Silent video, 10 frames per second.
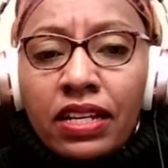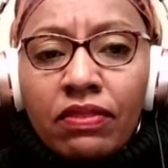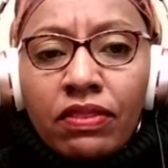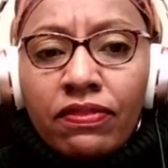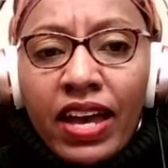
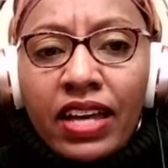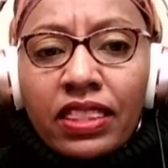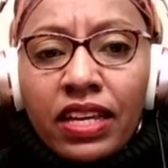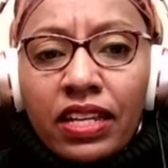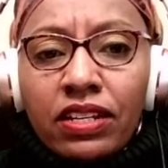of the fact
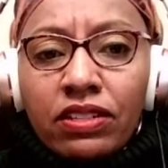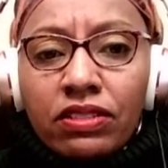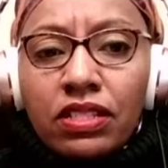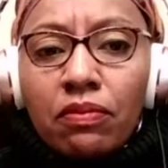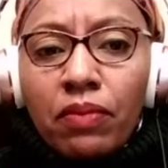that
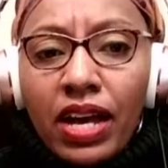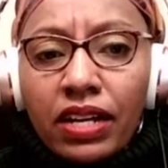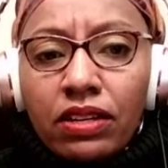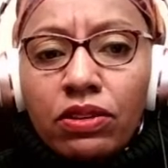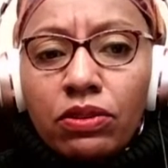here's
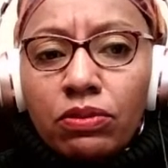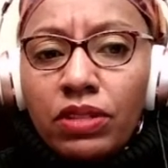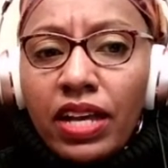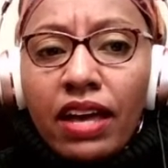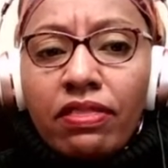somebody who,
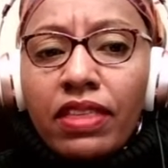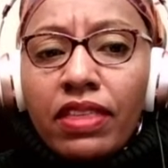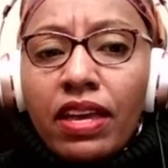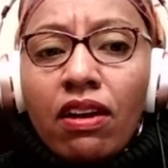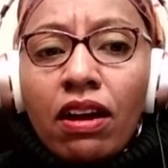
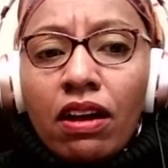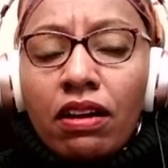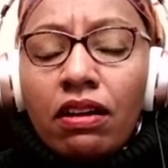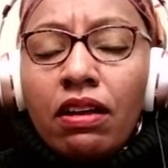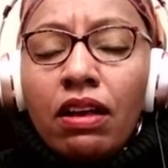they are,